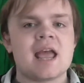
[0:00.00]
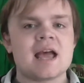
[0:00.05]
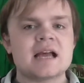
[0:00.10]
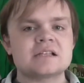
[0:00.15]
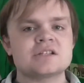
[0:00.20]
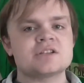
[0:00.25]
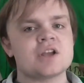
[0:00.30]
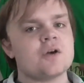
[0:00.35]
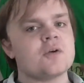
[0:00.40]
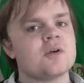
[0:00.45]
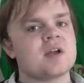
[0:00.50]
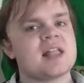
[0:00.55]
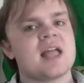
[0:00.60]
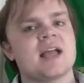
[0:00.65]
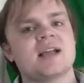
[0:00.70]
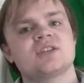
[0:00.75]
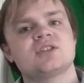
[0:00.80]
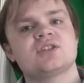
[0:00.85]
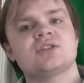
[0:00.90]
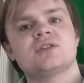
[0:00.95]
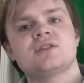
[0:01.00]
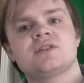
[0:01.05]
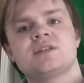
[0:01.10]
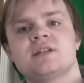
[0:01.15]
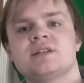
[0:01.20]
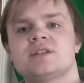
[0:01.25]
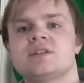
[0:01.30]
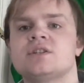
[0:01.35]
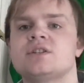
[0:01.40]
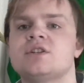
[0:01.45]
It has no connection to
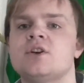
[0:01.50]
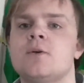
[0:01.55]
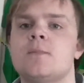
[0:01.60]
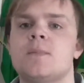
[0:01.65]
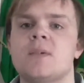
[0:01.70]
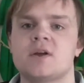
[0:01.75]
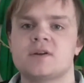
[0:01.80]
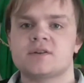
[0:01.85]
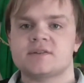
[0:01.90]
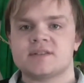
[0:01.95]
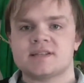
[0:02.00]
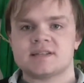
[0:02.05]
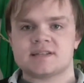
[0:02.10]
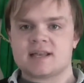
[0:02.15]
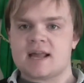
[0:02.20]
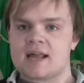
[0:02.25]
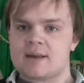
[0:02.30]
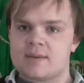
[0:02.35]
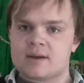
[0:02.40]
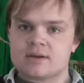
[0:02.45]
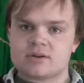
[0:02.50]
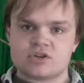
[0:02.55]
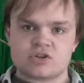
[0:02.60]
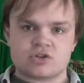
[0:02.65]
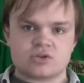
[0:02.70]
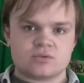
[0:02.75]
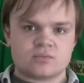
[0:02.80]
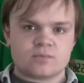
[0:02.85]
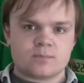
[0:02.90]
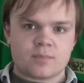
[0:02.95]
Season 2 because this came
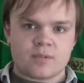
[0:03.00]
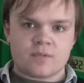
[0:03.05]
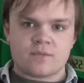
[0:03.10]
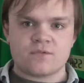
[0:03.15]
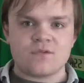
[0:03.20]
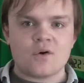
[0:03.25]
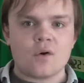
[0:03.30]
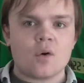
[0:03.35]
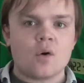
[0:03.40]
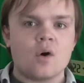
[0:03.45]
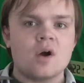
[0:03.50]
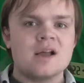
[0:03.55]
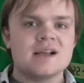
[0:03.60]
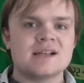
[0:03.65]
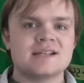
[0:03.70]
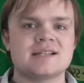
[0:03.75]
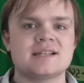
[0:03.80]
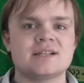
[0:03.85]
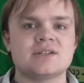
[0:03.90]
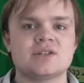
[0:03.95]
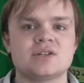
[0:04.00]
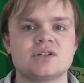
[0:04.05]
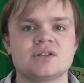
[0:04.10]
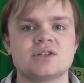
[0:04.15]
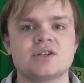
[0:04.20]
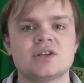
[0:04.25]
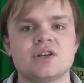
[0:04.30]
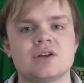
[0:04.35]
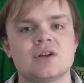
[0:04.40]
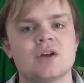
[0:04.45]
out before
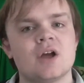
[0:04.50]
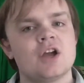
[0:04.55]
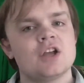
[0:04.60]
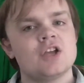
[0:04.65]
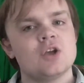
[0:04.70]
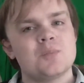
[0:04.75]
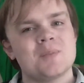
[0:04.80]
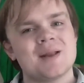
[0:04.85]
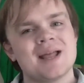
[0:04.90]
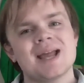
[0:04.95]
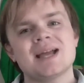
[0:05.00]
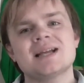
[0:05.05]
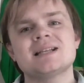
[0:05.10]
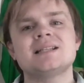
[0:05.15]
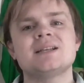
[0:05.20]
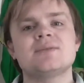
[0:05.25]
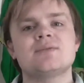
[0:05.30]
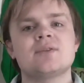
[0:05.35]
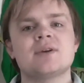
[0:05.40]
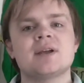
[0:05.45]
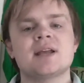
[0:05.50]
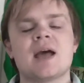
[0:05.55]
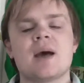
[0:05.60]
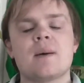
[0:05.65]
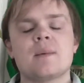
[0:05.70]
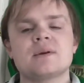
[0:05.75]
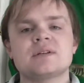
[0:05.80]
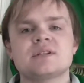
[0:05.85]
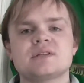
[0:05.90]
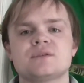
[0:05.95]
Season 2. You play as different
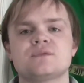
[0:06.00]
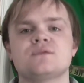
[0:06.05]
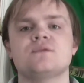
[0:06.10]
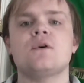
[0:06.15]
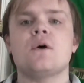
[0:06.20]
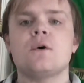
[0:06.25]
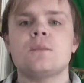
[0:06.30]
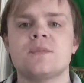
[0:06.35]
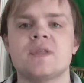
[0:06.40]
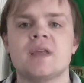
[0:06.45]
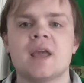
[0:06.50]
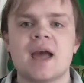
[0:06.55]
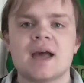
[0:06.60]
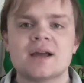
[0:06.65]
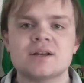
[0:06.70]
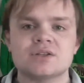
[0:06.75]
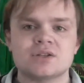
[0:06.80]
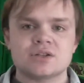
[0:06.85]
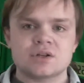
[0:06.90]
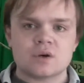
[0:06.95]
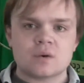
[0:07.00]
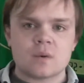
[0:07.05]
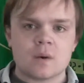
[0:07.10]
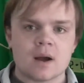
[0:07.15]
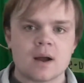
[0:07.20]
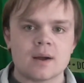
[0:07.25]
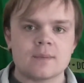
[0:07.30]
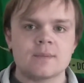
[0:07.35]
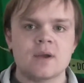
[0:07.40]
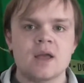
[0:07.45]
characters from the
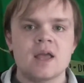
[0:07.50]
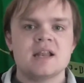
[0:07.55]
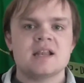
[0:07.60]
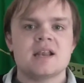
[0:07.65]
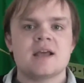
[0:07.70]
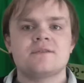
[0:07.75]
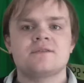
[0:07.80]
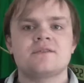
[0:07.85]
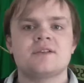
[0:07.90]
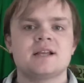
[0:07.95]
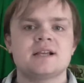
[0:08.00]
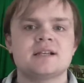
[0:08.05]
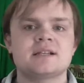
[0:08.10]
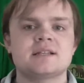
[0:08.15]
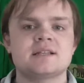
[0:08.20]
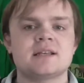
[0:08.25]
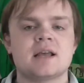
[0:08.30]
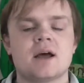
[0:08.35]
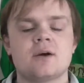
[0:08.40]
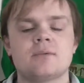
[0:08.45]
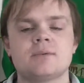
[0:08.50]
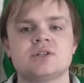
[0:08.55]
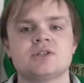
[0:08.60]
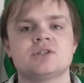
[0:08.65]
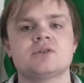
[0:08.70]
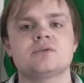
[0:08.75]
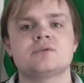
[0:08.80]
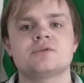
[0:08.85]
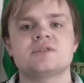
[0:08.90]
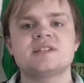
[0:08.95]
actual um, Netflix
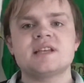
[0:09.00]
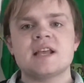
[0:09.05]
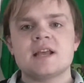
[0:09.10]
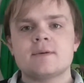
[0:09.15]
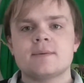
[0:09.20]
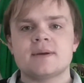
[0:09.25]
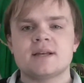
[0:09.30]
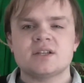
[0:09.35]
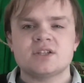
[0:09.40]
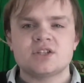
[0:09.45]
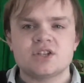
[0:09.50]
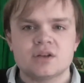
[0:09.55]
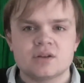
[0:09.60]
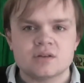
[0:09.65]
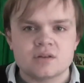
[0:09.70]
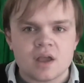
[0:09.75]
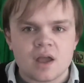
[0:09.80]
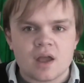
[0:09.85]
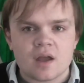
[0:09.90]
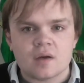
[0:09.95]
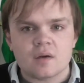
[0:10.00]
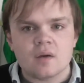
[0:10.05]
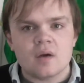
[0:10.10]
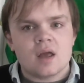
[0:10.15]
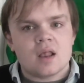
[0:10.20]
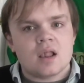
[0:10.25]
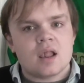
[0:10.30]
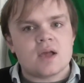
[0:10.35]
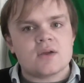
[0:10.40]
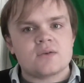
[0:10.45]
original series you do,
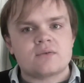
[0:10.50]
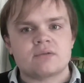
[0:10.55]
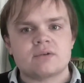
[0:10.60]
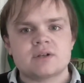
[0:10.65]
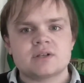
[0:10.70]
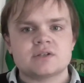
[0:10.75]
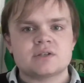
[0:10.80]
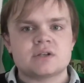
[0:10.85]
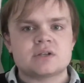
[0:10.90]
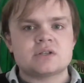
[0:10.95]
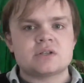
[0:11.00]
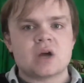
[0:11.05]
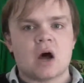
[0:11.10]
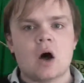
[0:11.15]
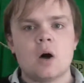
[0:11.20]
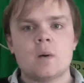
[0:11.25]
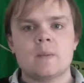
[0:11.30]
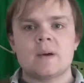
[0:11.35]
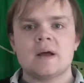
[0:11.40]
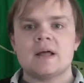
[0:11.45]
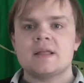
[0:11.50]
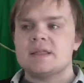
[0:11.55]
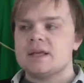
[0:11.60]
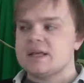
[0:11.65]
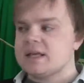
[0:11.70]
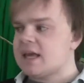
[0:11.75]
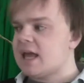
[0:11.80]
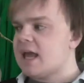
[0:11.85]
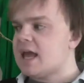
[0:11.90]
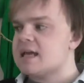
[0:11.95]
like for instance Hopper,
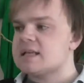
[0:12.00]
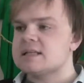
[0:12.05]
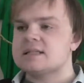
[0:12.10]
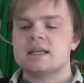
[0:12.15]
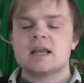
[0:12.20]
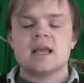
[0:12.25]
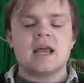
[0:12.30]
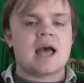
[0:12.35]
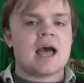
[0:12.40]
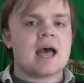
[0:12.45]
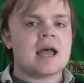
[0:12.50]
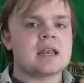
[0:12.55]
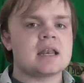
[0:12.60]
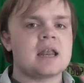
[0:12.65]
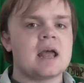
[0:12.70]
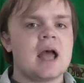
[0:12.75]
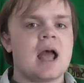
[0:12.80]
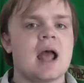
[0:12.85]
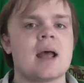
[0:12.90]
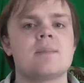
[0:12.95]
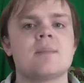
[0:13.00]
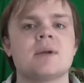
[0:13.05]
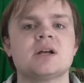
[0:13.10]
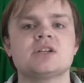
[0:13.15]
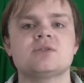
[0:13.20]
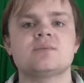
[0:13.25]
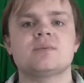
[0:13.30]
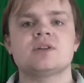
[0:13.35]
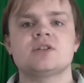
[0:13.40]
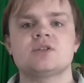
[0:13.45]
The Kids, and, and
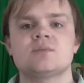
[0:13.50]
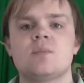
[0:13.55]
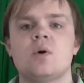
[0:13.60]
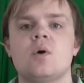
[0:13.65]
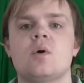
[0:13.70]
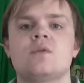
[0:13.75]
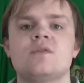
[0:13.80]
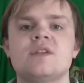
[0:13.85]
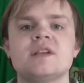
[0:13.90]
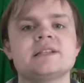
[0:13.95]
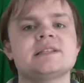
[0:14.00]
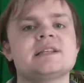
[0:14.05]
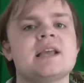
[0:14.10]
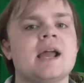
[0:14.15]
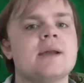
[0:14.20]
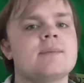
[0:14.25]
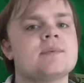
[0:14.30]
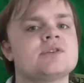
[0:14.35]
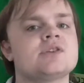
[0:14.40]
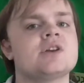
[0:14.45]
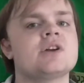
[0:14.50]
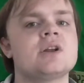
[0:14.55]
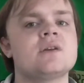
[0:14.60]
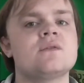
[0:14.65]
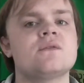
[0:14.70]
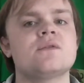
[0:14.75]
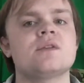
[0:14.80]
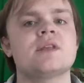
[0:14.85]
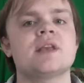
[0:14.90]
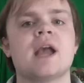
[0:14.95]
much much more. This game is
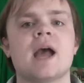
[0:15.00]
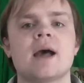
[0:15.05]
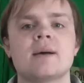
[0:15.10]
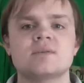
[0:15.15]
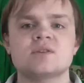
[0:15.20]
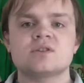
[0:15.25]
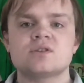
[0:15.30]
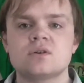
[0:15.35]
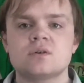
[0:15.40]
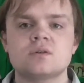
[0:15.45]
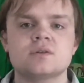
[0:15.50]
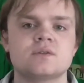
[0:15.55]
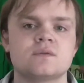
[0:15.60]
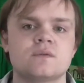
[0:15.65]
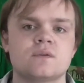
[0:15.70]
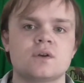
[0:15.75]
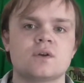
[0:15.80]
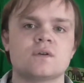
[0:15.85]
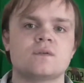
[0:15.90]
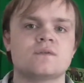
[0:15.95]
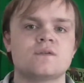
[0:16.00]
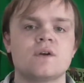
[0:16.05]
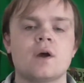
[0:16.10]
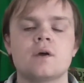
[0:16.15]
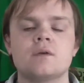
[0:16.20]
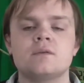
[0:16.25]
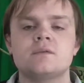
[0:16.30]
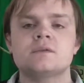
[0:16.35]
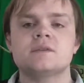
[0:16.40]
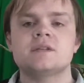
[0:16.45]
only for the app stores, for your
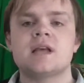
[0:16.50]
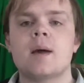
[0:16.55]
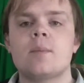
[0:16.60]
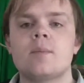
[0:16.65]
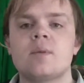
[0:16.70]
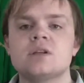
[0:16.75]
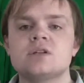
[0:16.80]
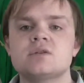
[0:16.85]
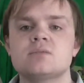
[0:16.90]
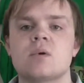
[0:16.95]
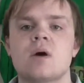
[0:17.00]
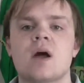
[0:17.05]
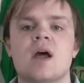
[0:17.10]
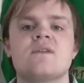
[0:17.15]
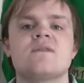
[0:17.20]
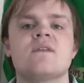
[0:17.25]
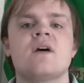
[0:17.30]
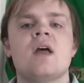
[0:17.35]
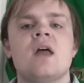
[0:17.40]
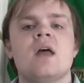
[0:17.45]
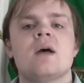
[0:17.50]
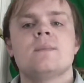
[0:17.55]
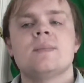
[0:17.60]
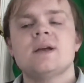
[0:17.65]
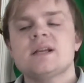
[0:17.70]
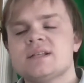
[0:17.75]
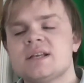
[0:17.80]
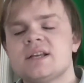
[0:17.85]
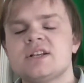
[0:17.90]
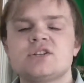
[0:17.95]
phone, tablets, whatever,
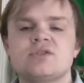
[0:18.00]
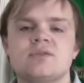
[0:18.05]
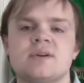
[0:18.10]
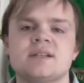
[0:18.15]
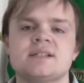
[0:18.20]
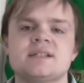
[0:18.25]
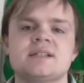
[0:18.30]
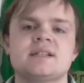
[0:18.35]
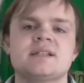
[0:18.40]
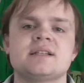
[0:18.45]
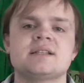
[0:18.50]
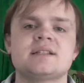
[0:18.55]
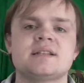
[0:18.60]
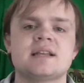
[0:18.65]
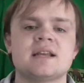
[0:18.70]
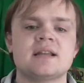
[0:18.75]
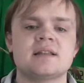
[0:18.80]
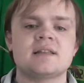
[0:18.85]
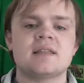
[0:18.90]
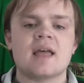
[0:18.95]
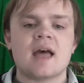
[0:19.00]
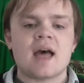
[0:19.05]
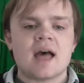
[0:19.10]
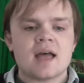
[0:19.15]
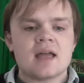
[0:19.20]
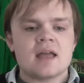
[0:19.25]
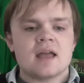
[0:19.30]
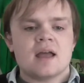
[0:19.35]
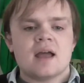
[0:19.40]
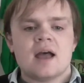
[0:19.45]
but it's interesting to see
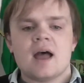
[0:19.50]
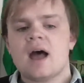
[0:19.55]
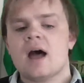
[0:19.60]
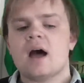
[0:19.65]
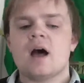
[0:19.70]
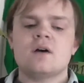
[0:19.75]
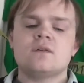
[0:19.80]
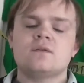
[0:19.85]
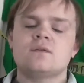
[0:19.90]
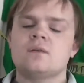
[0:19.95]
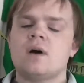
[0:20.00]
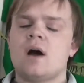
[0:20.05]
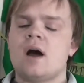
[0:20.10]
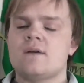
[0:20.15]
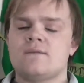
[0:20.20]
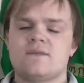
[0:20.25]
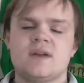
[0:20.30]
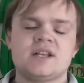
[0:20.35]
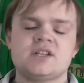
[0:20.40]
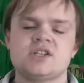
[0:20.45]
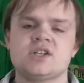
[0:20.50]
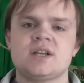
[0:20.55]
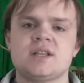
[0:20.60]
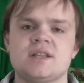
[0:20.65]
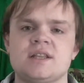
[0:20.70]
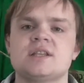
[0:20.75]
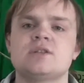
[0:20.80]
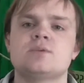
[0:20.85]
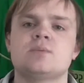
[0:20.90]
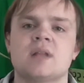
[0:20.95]
that eventually
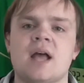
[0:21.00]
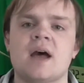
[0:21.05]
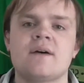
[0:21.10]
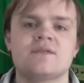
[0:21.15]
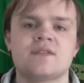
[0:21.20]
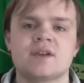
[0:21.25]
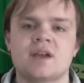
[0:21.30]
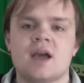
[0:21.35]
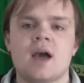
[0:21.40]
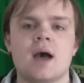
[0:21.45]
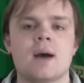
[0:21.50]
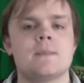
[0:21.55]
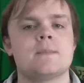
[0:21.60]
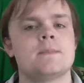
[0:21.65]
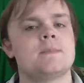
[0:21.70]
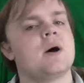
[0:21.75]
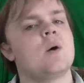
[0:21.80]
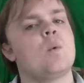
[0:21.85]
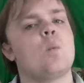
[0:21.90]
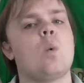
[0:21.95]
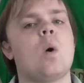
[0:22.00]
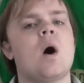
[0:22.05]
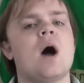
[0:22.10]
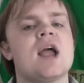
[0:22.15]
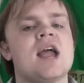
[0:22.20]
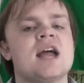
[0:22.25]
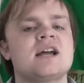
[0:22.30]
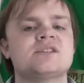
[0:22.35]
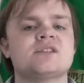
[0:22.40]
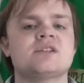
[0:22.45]
this would have to come. But
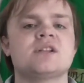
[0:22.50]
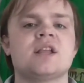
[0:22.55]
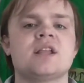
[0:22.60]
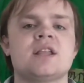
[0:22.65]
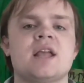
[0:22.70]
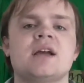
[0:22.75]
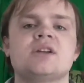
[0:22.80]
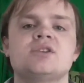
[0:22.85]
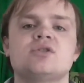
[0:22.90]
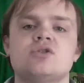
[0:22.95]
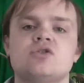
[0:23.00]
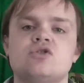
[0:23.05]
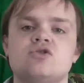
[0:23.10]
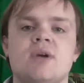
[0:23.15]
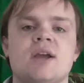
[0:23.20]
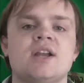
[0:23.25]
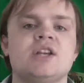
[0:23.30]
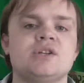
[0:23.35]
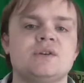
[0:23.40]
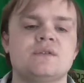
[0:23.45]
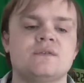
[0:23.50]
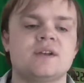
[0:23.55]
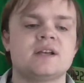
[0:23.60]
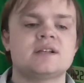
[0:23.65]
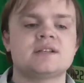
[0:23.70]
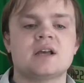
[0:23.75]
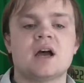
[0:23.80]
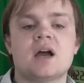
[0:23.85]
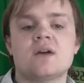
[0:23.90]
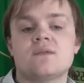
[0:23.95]
why hasn't a natural Stranger
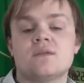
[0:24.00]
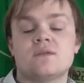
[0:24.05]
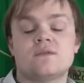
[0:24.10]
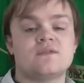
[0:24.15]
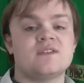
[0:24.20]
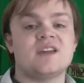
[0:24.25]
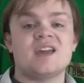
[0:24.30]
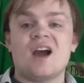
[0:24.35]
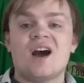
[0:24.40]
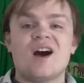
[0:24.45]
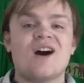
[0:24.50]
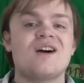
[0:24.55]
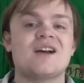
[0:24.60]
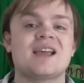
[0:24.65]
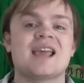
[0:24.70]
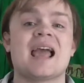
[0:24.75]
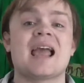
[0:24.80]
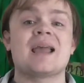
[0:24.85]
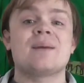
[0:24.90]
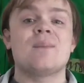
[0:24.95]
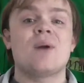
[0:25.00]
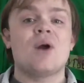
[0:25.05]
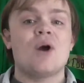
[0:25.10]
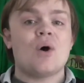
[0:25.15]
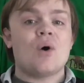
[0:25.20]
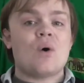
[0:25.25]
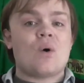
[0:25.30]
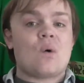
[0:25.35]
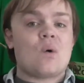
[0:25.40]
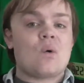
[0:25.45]
Things either VR game
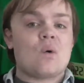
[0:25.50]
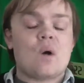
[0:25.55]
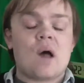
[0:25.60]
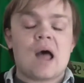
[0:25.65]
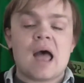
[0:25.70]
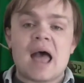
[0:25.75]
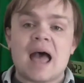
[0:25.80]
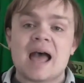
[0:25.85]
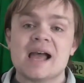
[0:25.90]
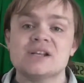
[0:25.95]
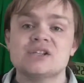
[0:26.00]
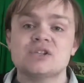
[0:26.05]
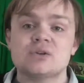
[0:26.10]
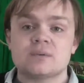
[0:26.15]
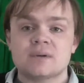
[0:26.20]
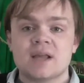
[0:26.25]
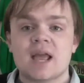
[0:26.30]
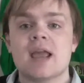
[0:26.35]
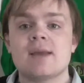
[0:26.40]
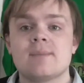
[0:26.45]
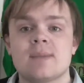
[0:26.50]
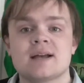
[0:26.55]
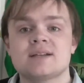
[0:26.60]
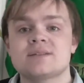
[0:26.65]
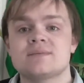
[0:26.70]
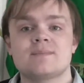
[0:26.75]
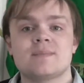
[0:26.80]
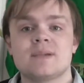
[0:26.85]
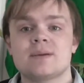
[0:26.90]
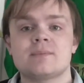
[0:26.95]
or actual game
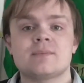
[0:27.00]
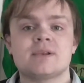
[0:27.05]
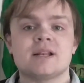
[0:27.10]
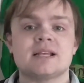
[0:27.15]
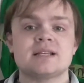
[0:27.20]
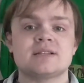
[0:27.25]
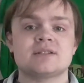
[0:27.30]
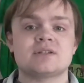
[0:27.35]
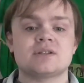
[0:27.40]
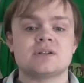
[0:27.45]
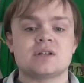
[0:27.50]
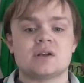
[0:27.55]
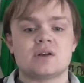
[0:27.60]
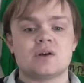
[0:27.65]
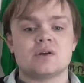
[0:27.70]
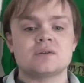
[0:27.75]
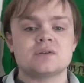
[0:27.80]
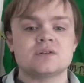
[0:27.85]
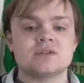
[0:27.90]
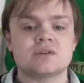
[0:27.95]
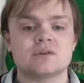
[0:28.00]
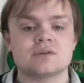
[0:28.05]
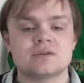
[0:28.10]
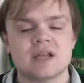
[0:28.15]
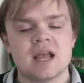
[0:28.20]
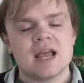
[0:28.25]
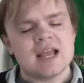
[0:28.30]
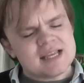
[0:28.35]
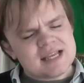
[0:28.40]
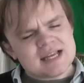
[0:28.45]
hasn't been released to the
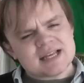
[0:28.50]
consoles?